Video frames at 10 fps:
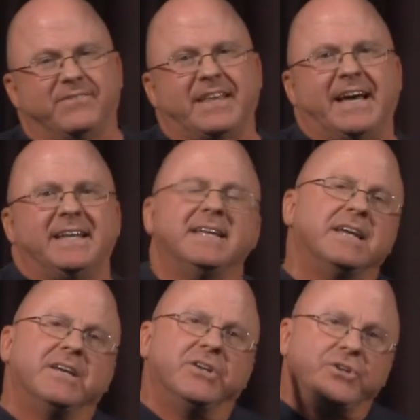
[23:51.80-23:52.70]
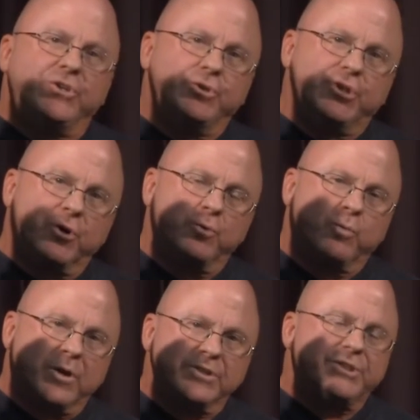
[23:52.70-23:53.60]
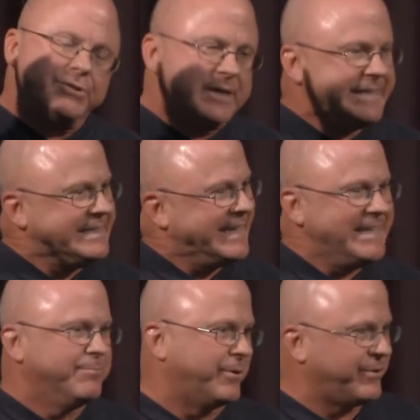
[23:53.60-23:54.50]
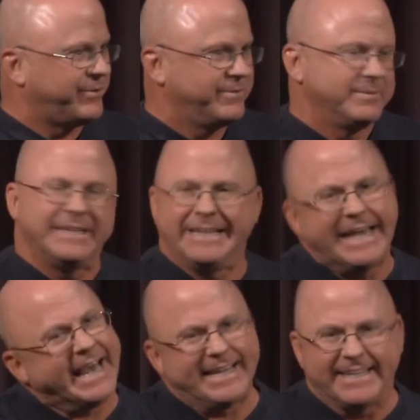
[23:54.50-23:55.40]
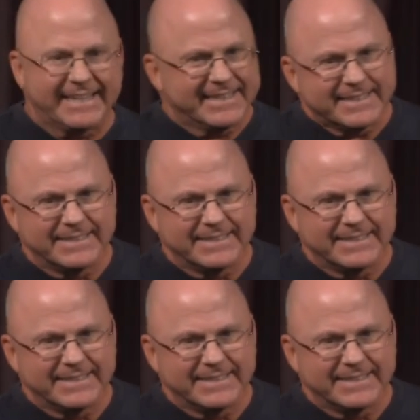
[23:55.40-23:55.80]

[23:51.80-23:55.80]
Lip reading: is that you don't want to enable an addict.